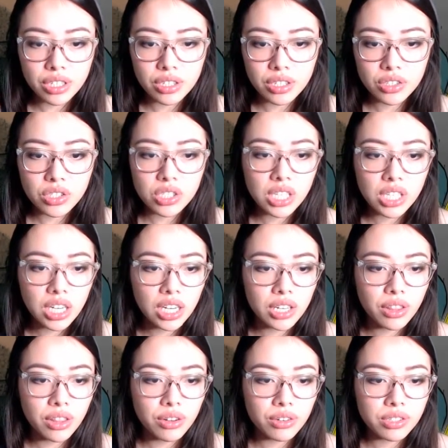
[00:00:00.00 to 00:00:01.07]
She's sick
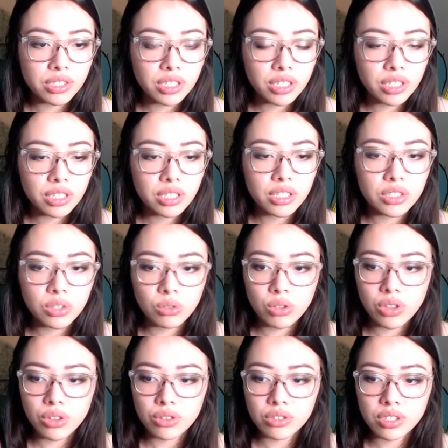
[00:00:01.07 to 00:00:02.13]
and thirsty. He's only
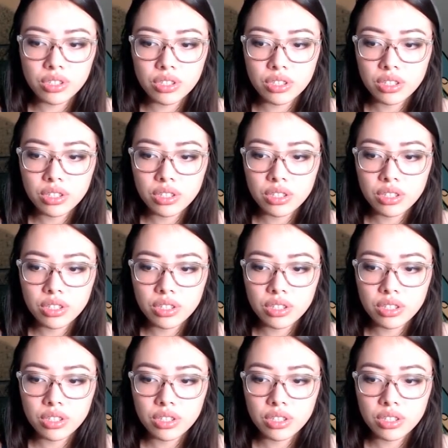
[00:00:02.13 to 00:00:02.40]
thirsty.